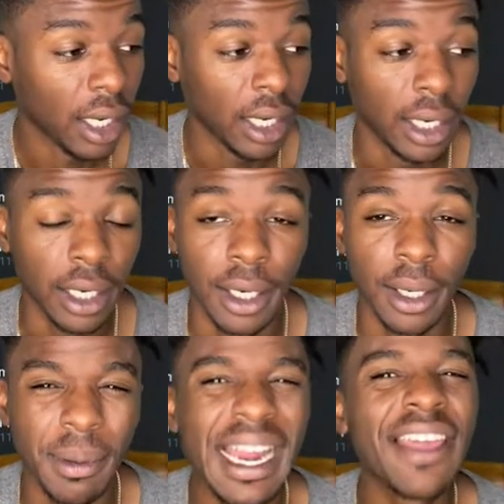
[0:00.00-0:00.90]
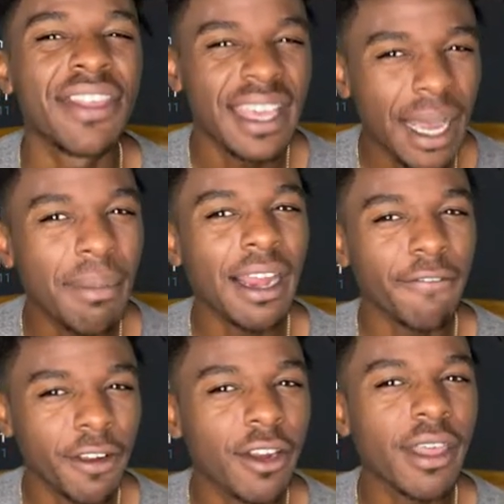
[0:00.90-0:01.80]
And I think I might
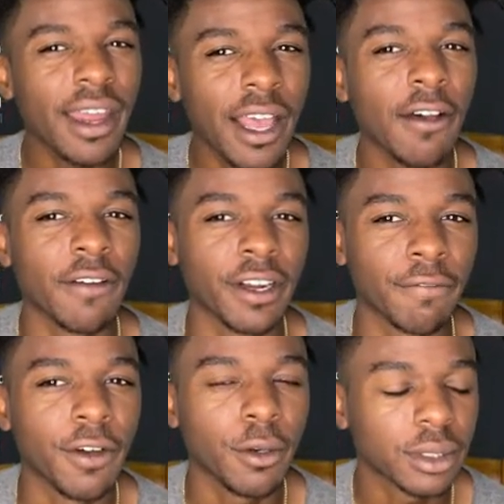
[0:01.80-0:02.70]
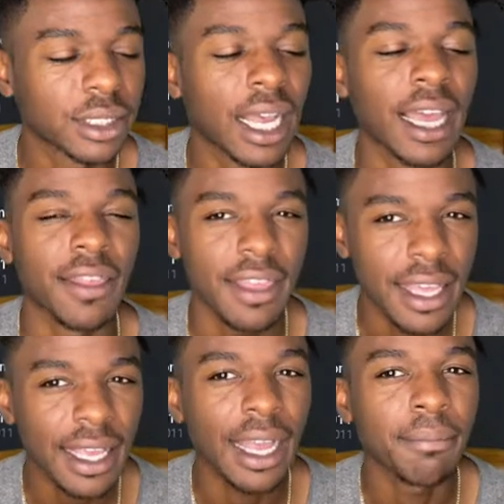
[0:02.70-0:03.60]
have figured that out here, folks. I
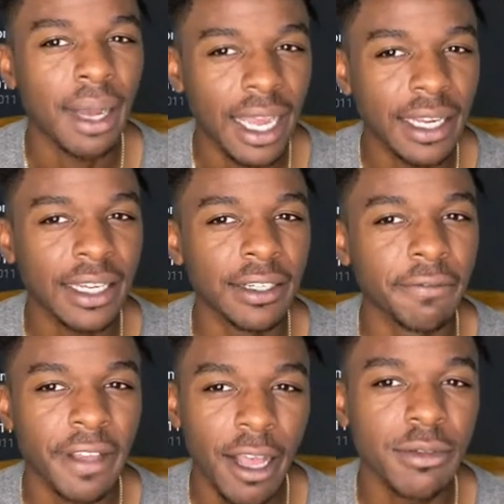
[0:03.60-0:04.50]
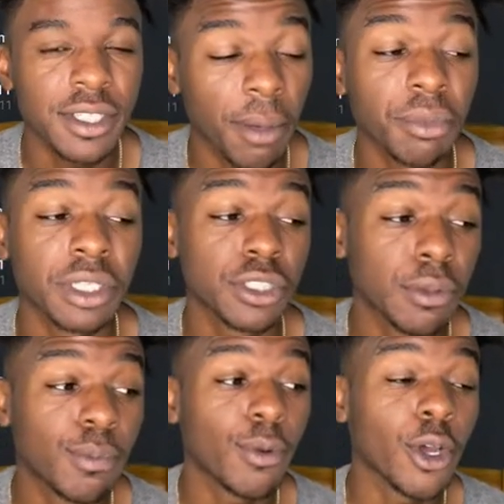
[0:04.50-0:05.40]
think I might have found something to
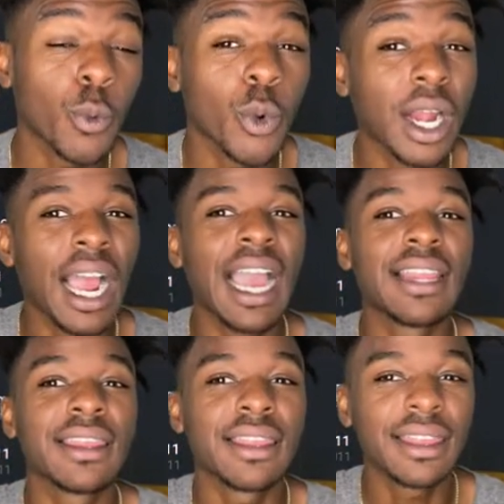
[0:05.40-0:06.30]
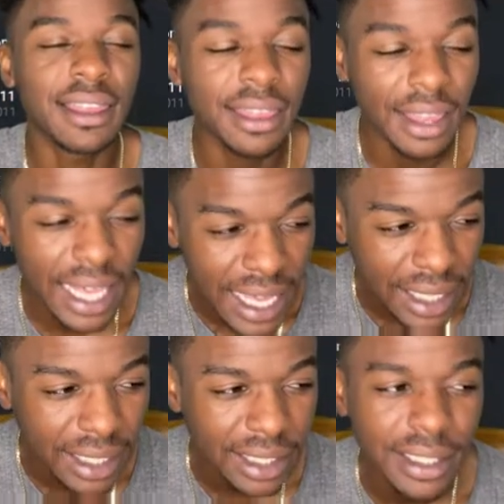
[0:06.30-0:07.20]
the point where I
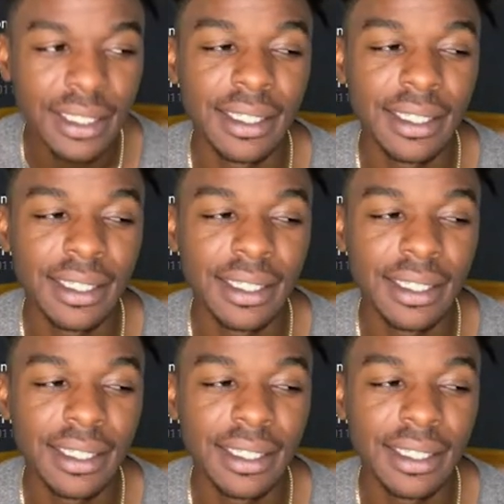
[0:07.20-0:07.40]
think